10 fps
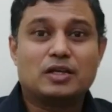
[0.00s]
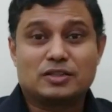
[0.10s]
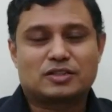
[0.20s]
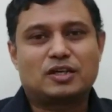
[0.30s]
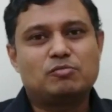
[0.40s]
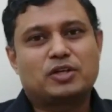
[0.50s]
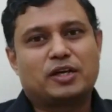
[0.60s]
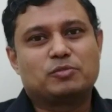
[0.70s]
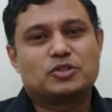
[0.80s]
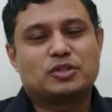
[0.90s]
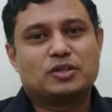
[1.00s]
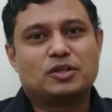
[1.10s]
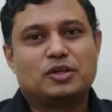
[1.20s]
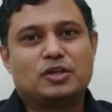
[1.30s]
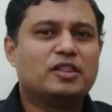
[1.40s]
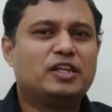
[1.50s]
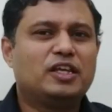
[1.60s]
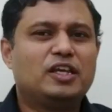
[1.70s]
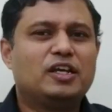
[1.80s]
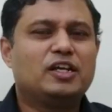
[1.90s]
Sometimes the
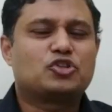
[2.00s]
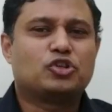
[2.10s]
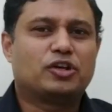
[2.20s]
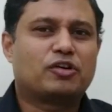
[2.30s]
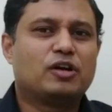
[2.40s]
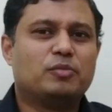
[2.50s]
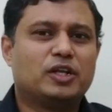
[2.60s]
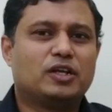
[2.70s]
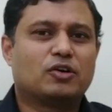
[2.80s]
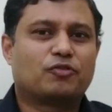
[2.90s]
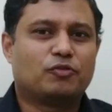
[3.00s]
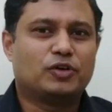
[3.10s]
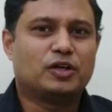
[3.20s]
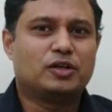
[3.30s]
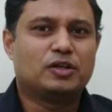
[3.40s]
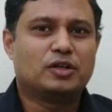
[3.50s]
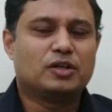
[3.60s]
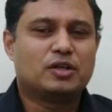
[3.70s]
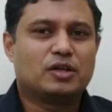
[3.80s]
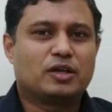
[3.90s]
English literal meaning of a word
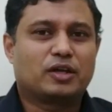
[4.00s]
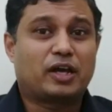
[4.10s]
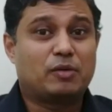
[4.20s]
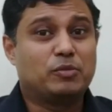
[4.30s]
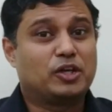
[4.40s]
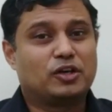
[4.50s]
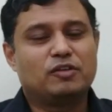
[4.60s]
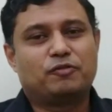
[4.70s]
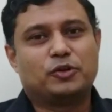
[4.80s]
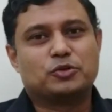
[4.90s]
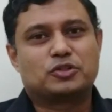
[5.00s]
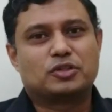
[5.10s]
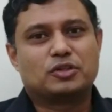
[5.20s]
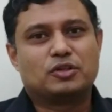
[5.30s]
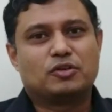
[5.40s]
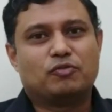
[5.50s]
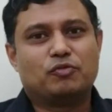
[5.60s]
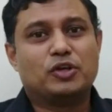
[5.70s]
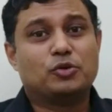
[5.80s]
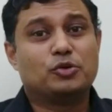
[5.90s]
can be confused
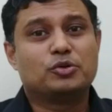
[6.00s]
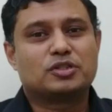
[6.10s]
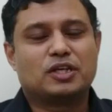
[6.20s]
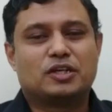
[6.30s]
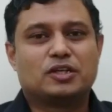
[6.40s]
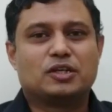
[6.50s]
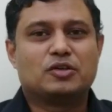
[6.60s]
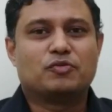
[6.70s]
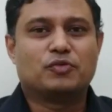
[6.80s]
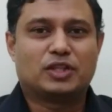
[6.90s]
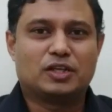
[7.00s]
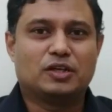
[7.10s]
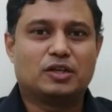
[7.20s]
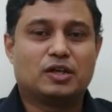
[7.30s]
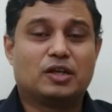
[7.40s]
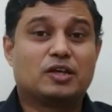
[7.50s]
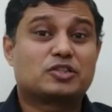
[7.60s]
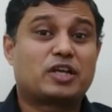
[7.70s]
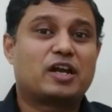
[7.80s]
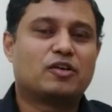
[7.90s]
when you use it within a
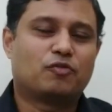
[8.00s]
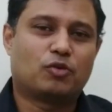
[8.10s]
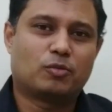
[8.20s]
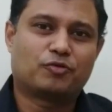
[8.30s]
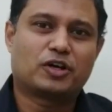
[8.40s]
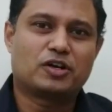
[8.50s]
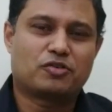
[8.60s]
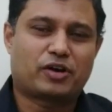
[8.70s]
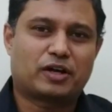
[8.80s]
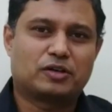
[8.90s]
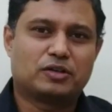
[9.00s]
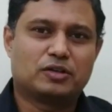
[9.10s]
standard form of a contract.